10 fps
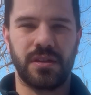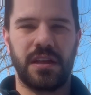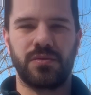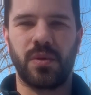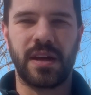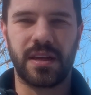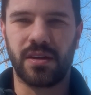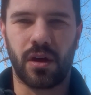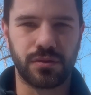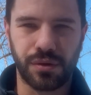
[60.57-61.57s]
That's why
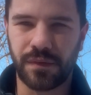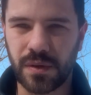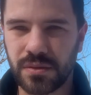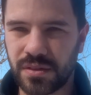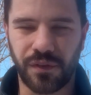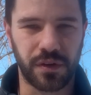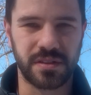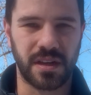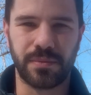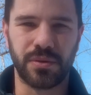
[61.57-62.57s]
UltraViews, for
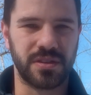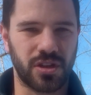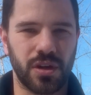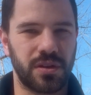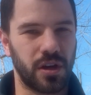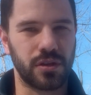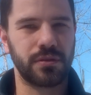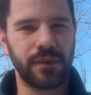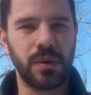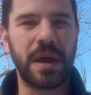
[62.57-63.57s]
example, is called the
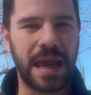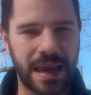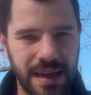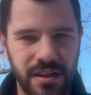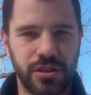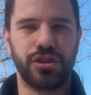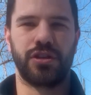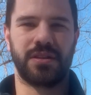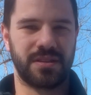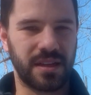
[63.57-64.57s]
UltraView hinge,
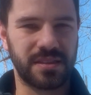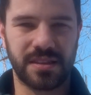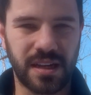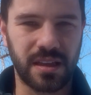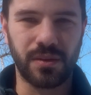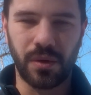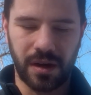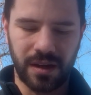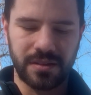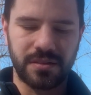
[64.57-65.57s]
because that's exactly what
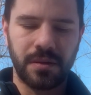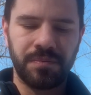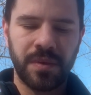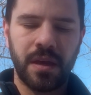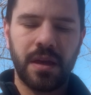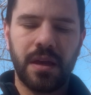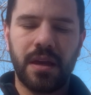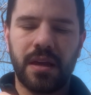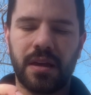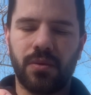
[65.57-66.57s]
it is.
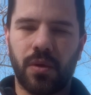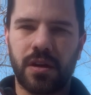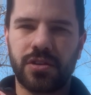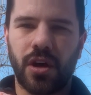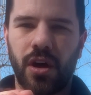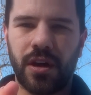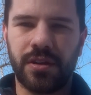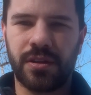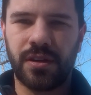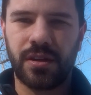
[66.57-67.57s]
It works
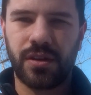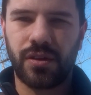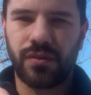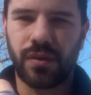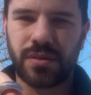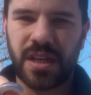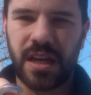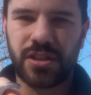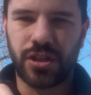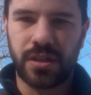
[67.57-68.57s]
on
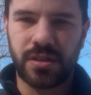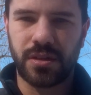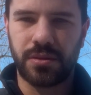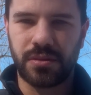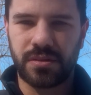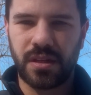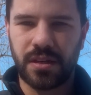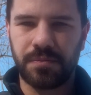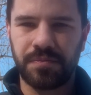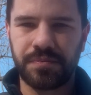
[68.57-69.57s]
rotation. So you'll
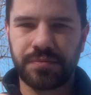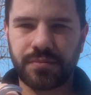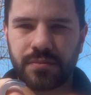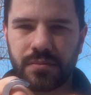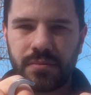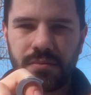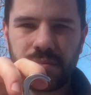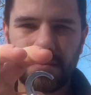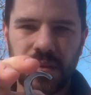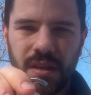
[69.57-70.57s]
see
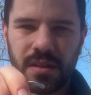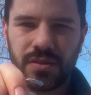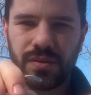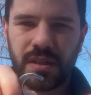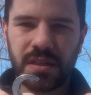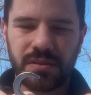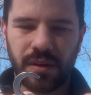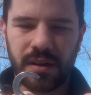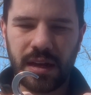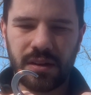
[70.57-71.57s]
this release
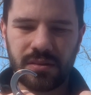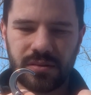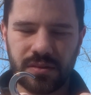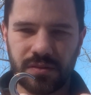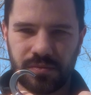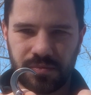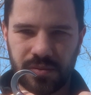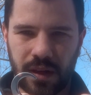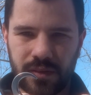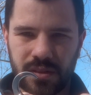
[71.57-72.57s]
right now is
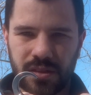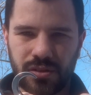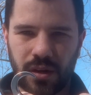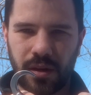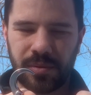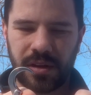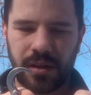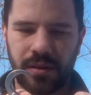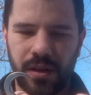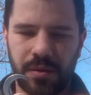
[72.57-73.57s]
obviously straight up and
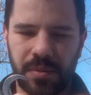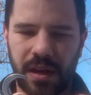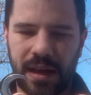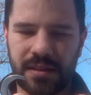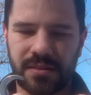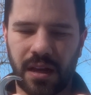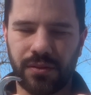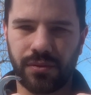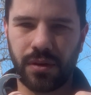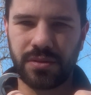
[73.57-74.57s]
down, but as I
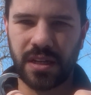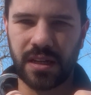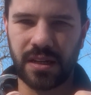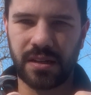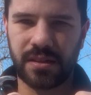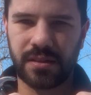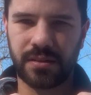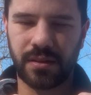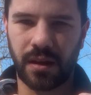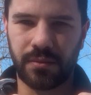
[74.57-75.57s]
rotate it,
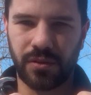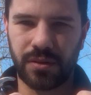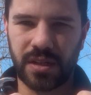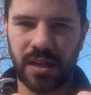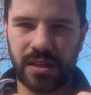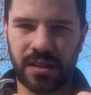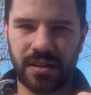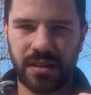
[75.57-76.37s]
now I'm rotating it,